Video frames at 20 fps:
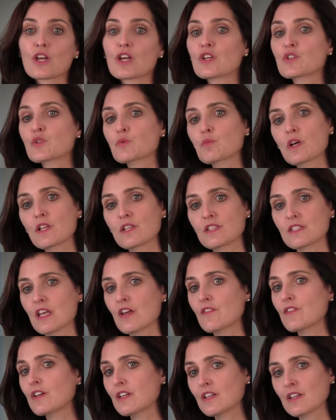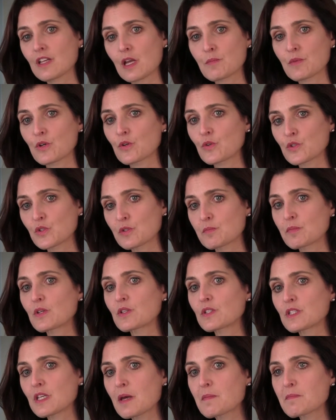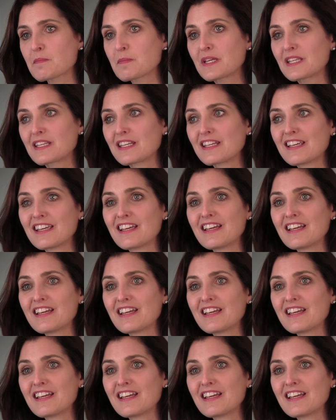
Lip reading: as well as having chemicals build up. But